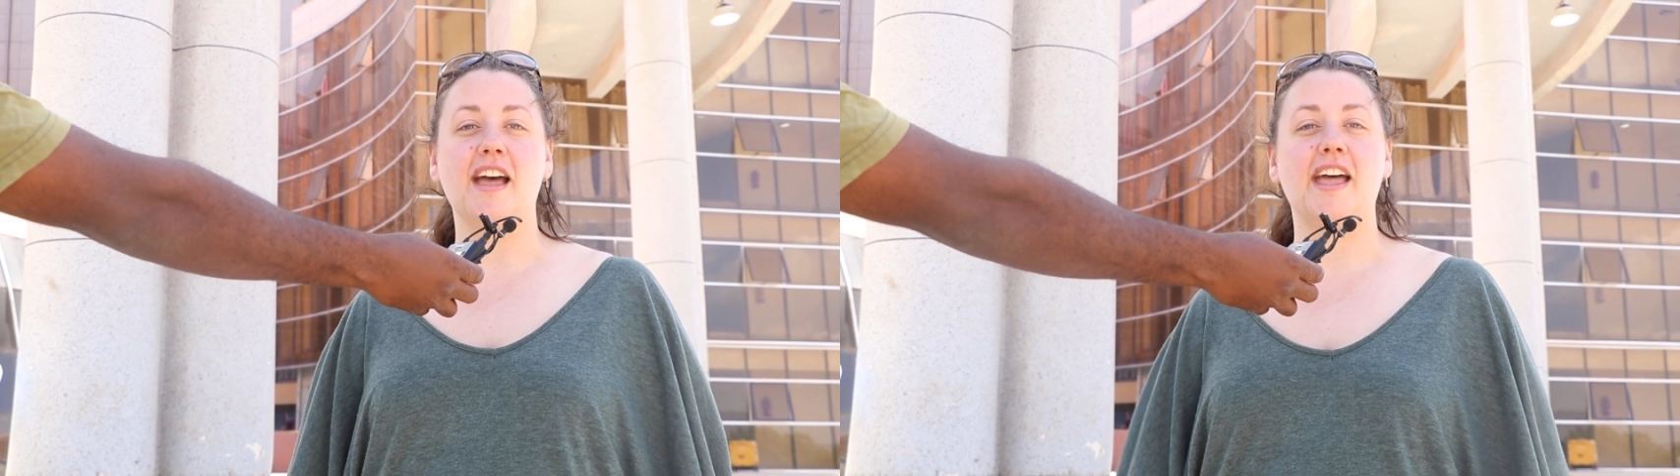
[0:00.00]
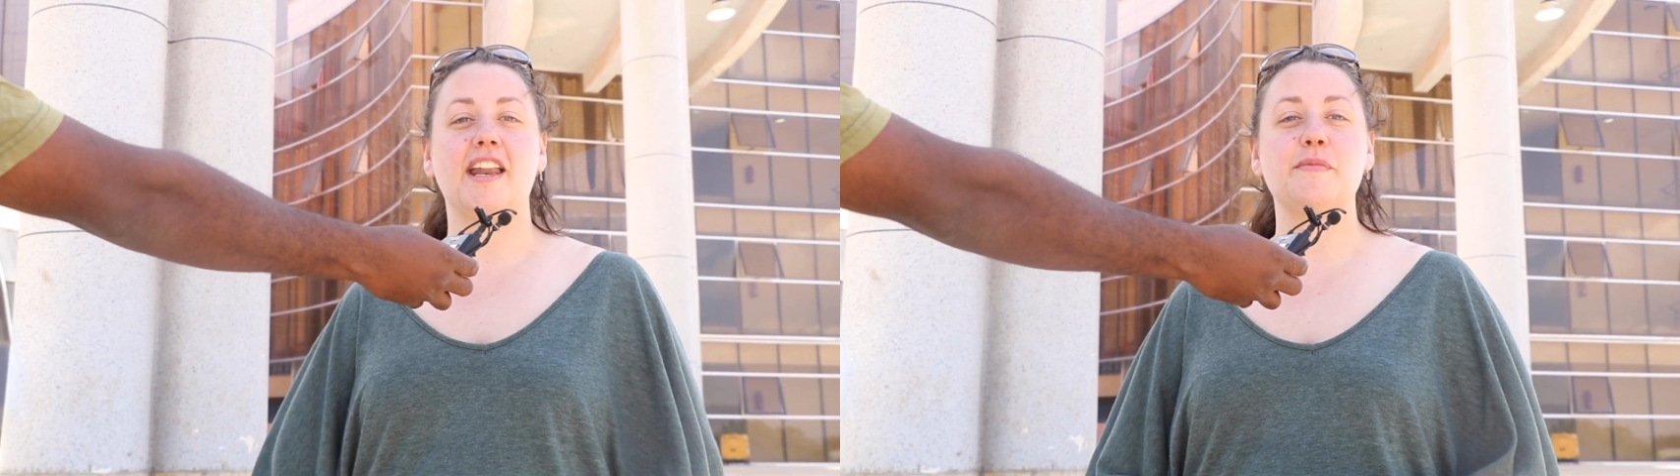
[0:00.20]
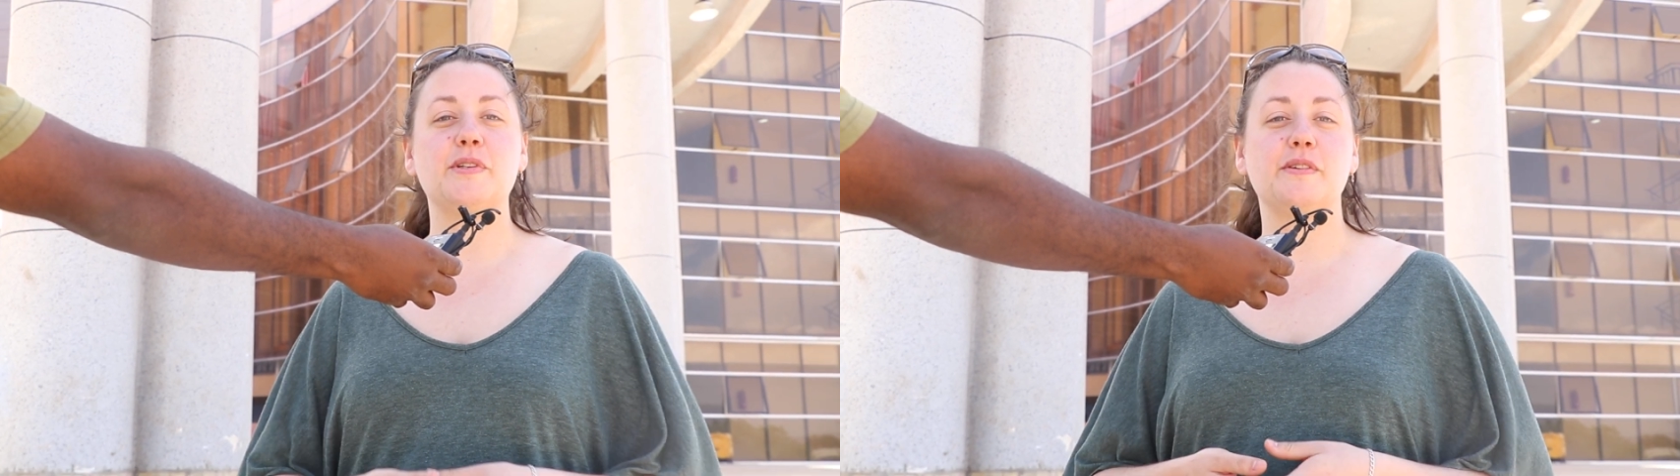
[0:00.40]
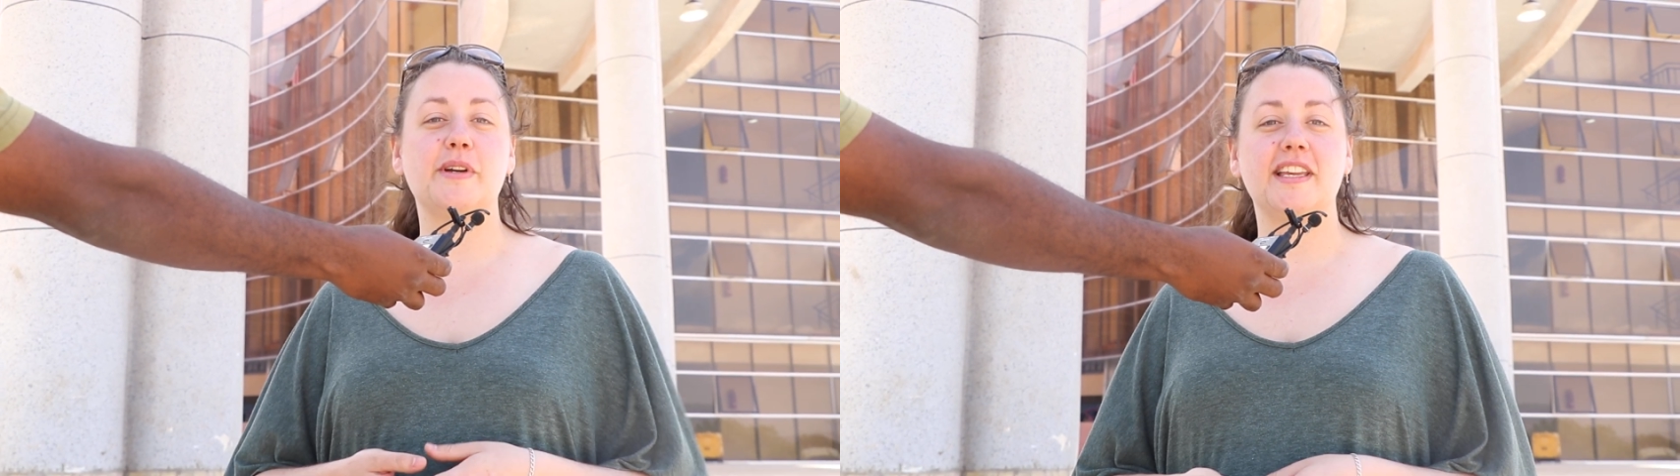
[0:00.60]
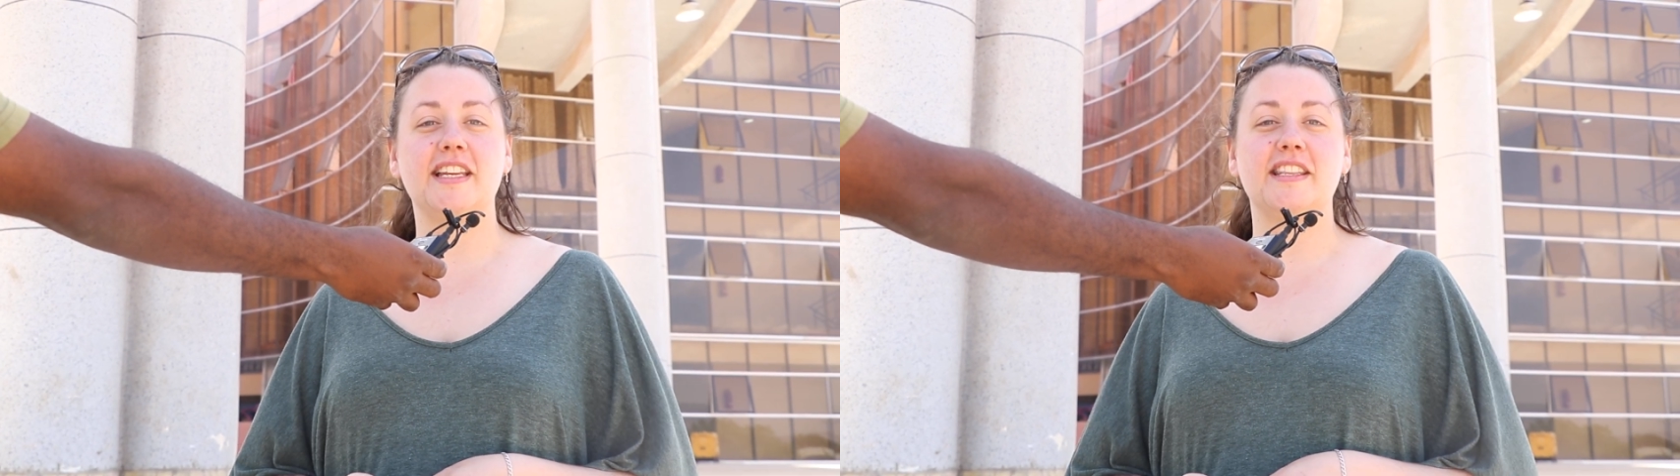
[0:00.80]
and I'm also
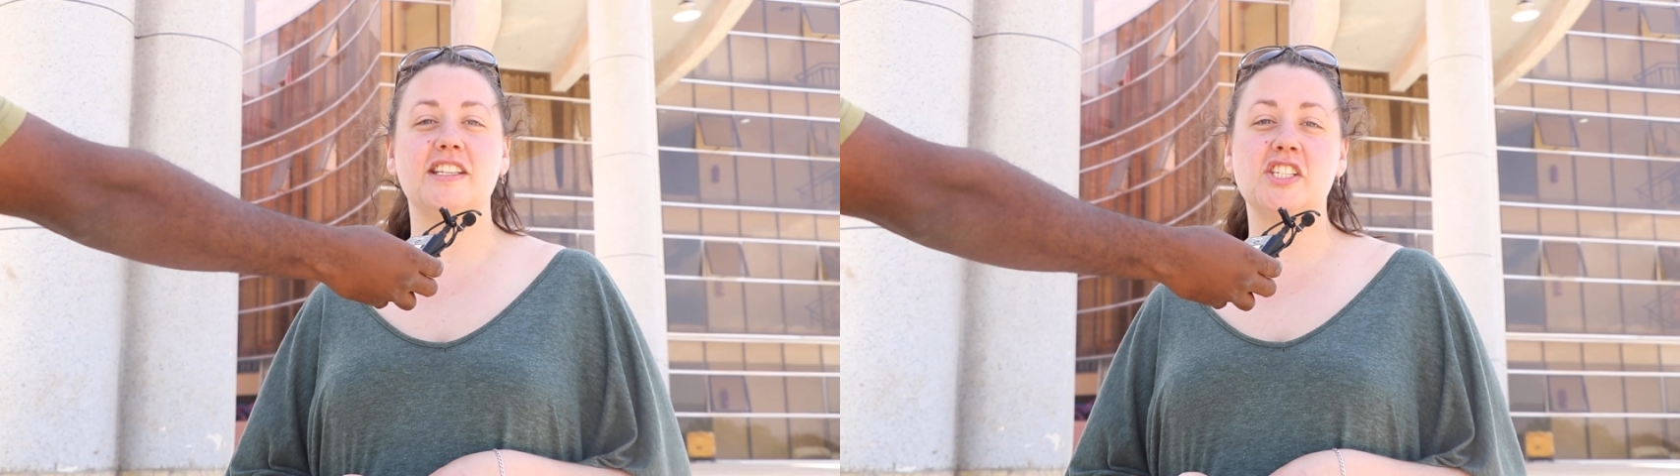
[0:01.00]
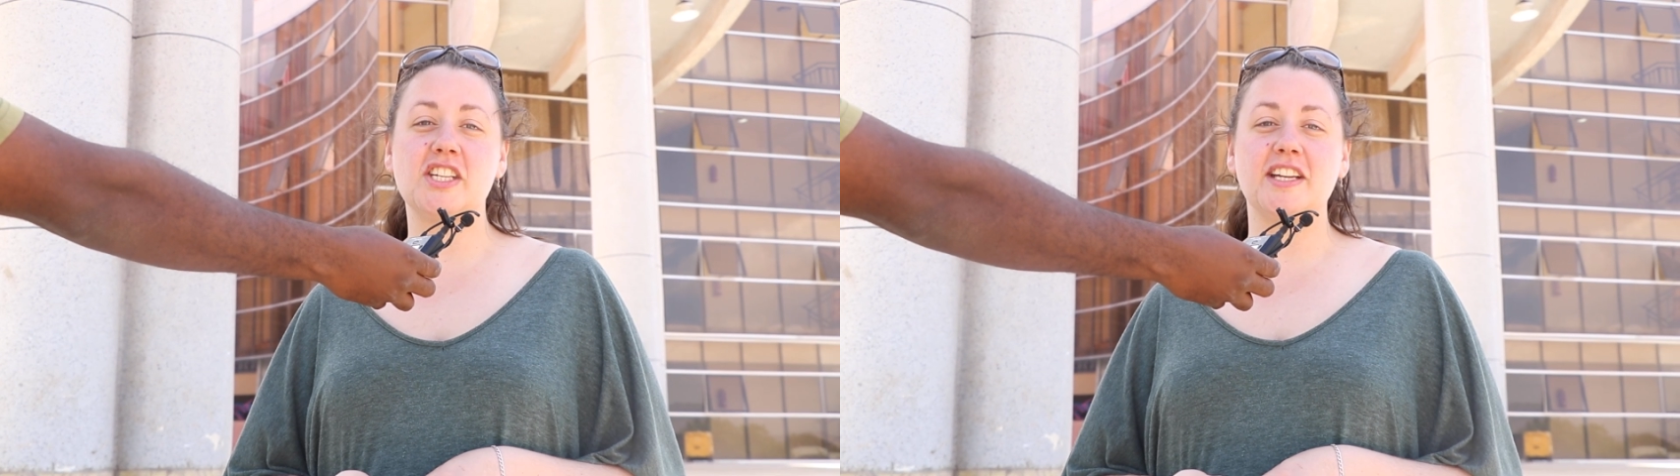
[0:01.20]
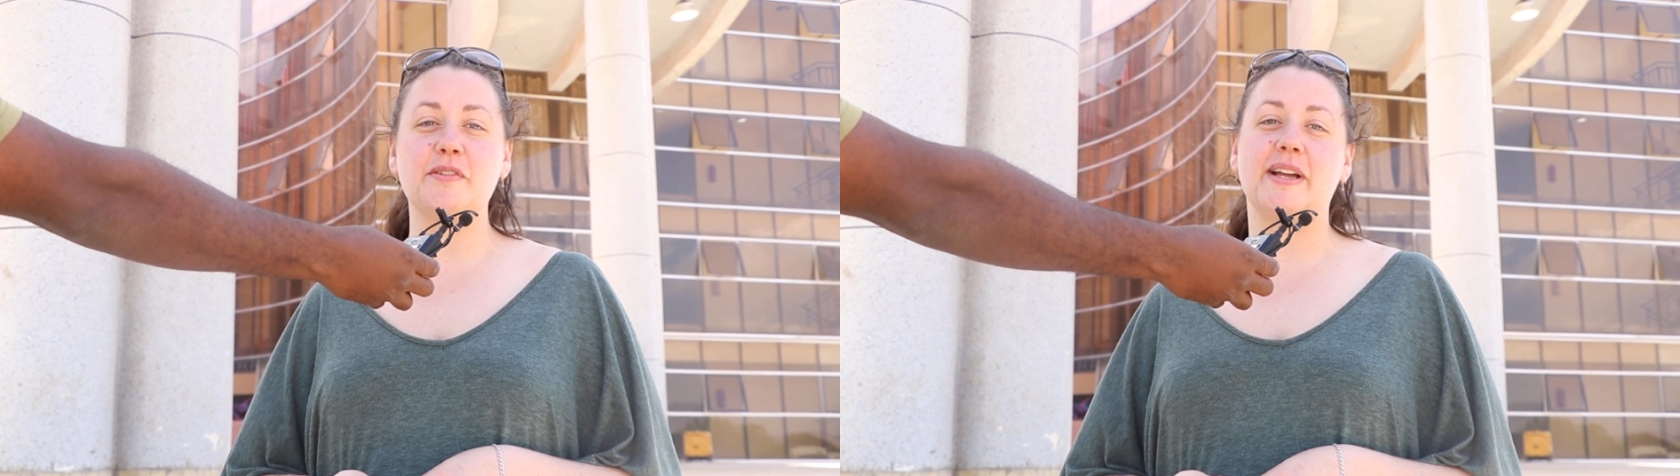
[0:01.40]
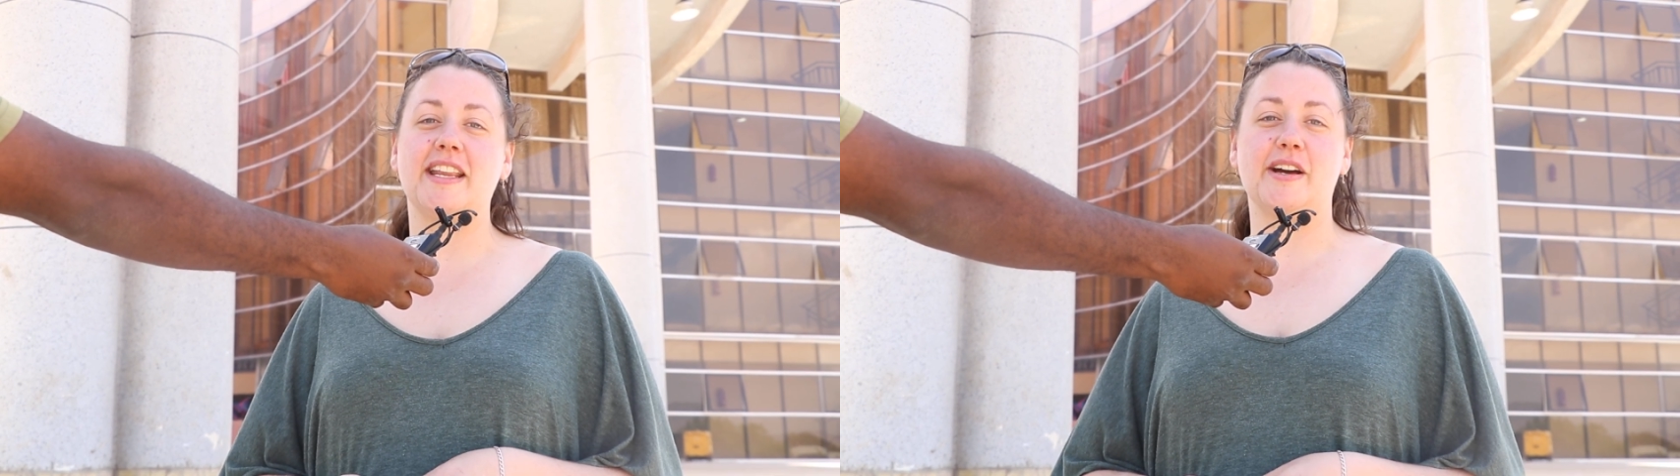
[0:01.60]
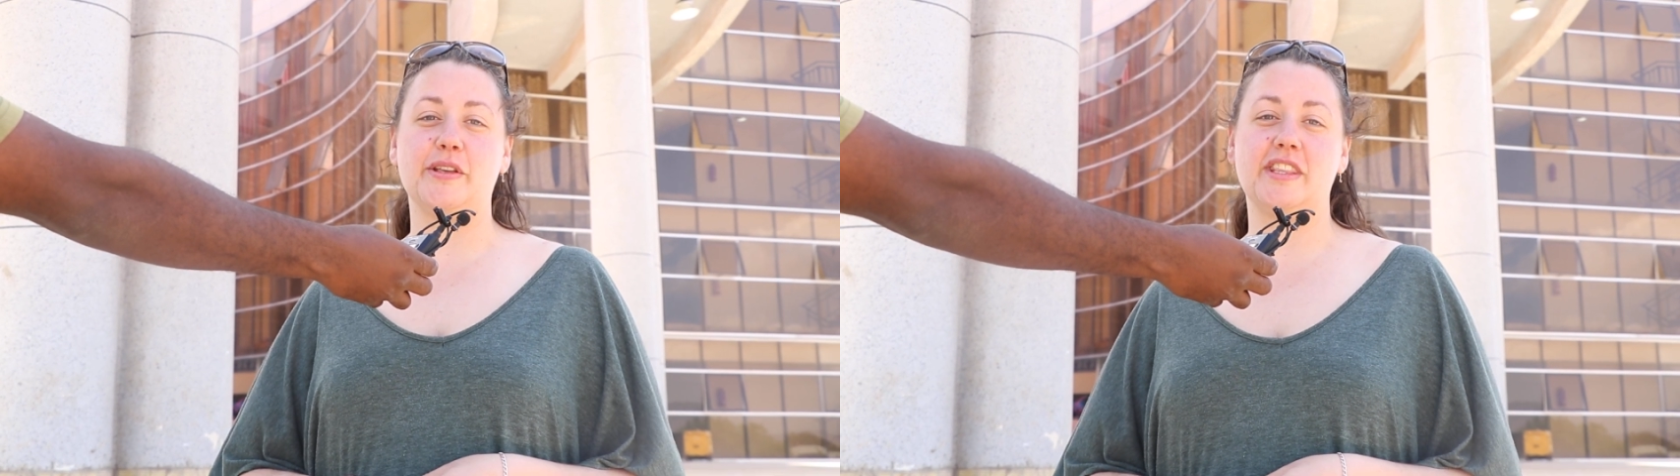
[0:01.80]
working in the Jigjiga
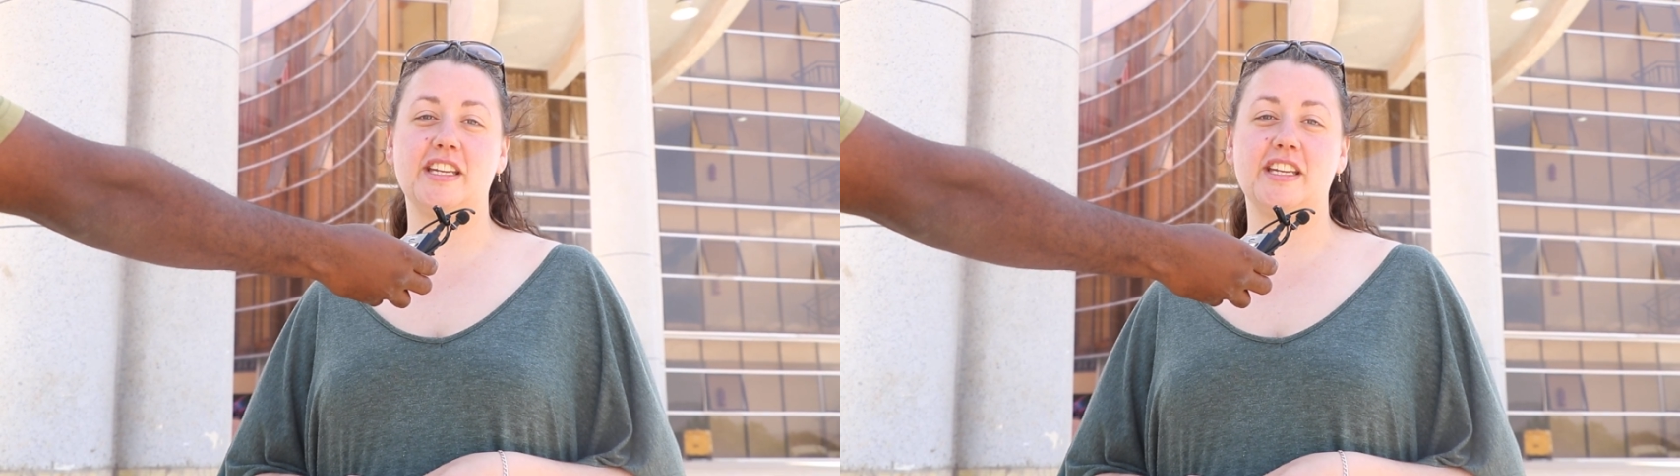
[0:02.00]
One Health